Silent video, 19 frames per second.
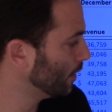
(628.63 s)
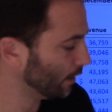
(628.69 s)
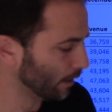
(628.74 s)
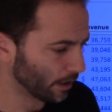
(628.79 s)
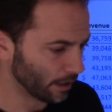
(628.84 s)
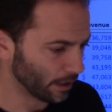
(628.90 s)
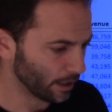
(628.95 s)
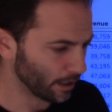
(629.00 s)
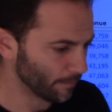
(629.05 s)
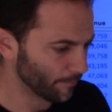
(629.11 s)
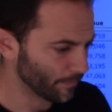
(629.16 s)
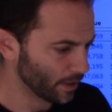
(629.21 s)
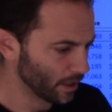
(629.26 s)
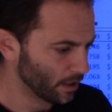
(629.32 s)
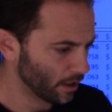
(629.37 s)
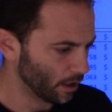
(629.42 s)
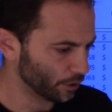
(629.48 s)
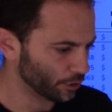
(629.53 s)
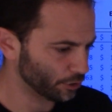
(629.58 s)
I'll
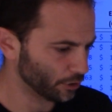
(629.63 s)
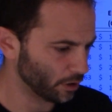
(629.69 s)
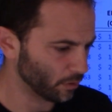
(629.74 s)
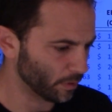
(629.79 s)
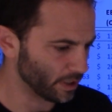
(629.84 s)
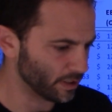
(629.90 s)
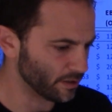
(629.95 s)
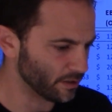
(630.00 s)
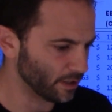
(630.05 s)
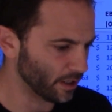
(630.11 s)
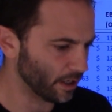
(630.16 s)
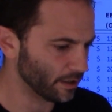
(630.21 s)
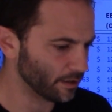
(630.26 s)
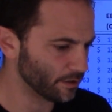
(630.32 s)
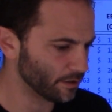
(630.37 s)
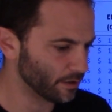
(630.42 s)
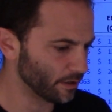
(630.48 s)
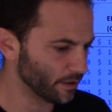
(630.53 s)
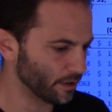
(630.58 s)
show you what's
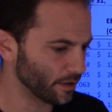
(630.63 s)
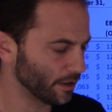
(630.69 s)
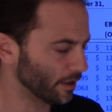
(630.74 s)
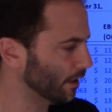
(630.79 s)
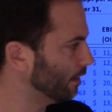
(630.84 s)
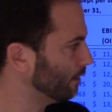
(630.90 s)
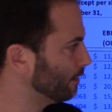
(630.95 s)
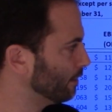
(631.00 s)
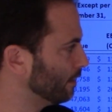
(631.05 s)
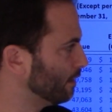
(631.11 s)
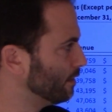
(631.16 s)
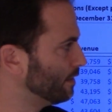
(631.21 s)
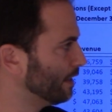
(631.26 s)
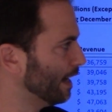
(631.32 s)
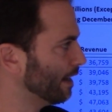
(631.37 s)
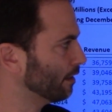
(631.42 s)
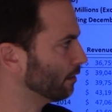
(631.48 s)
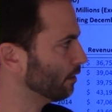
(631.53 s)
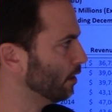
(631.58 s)
done to the
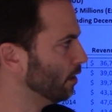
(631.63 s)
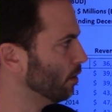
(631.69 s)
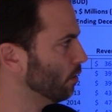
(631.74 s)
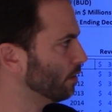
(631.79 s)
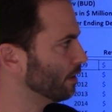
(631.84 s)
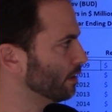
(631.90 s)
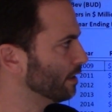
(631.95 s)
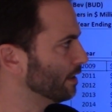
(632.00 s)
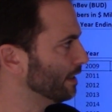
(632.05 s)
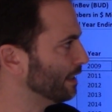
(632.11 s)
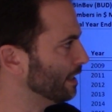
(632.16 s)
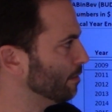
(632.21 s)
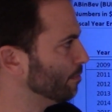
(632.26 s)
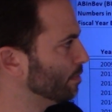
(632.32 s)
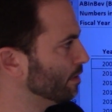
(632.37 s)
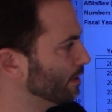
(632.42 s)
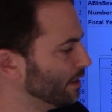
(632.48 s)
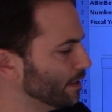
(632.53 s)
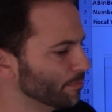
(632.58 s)
debt load and to the
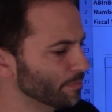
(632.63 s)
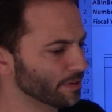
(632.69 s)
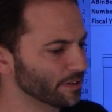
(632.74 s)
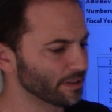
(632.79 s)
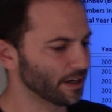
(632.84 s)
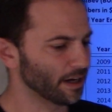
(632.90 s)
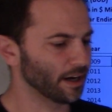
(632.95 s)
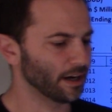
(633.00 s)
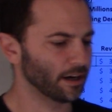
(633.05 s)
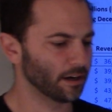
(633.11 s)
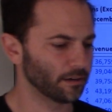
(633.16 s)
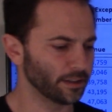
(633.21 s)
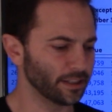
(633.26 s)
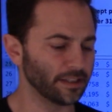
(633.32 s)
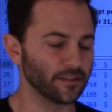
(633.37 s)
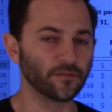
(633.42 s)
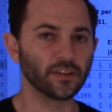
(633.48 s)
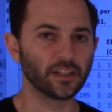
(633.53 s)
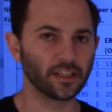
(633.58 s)

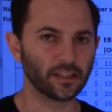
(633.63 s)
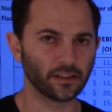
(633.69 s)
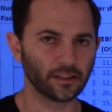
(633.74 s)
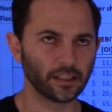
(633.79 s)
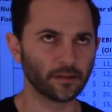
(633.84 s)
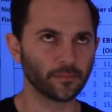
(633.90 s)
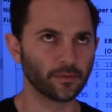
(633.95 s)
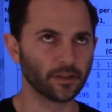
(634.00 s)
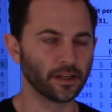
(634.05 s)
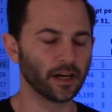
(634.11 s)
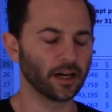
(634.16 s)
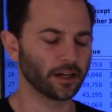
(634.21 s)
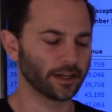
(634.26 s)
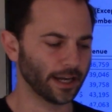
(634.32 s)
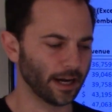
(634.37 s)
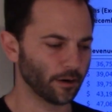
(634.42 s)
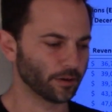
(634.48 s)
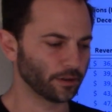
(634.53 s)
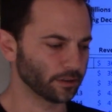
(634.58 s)
EBITDA
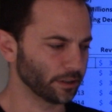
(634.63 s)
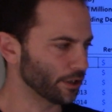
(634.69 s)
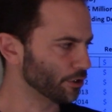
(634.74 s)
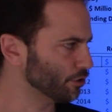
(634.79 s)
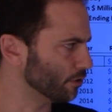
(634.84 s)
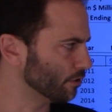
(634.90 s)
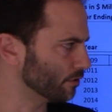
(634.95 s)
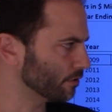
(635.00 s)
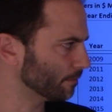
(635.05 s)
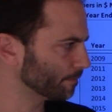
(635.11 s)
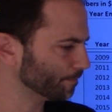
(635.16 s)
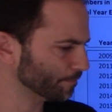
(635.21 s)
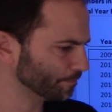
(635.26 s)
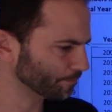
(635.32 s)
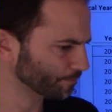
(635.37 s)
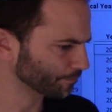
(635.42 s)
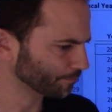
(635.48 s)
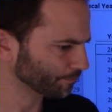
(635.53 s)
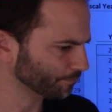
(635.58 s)
calculations.
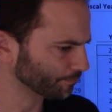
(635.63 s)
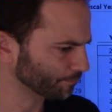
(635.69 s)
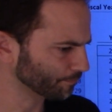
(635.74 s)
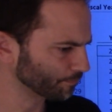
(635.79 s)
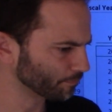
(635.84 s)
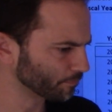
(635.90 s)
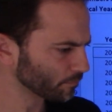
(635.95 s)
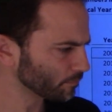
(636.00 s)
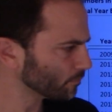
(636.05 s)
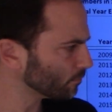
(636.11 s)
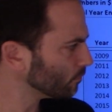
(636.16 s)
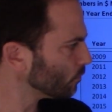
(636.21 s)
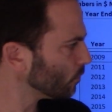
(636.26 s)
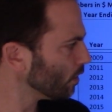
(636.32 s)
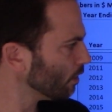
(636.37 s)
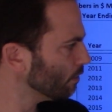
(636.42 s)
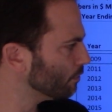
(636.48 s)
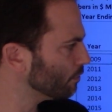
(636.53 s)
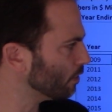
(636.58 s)

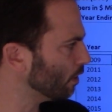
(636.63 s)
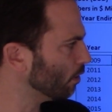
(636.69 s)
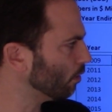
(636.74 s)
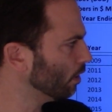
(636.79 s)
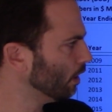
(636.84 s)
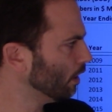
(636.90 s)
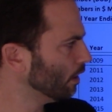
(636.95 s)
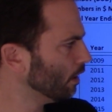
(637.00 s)
So